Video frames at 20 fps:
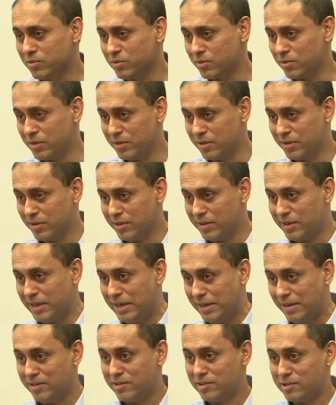So the
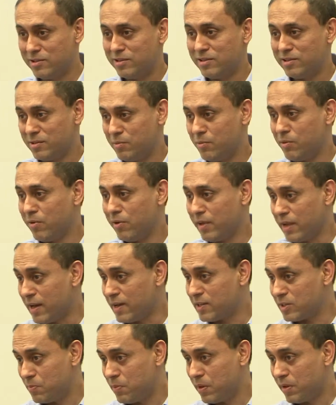interdisciplinary
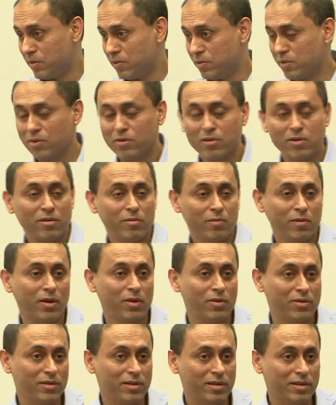aspect you're talking
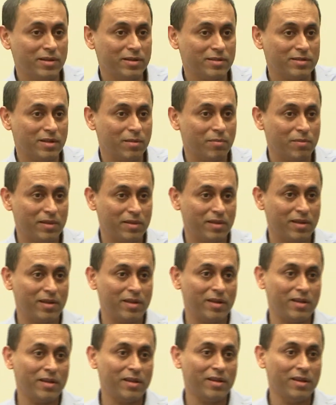about is something that
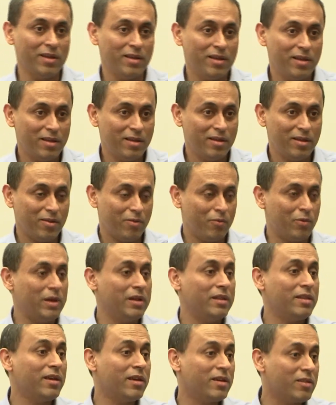I
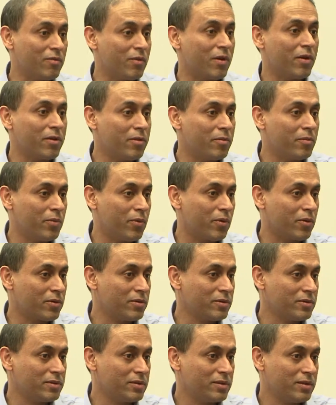really think is very
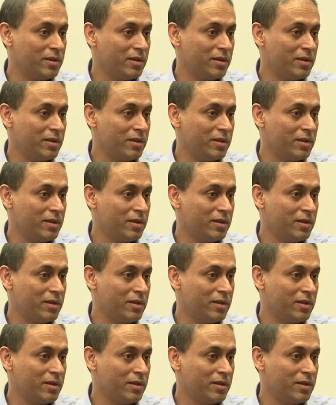important.